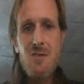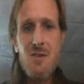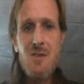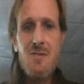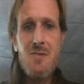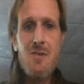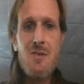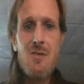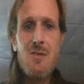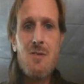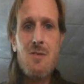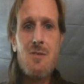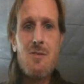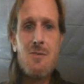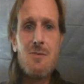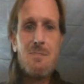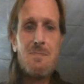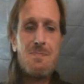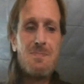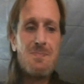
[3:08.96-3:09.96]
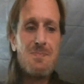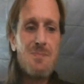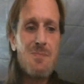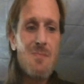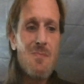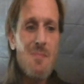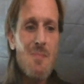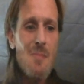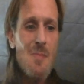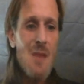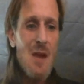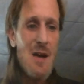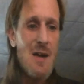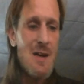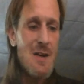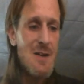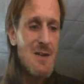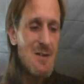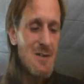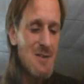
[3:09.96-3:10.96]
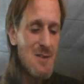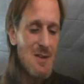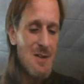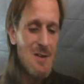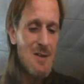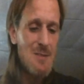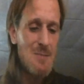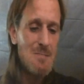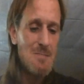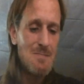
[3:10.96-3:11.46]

of all, and um,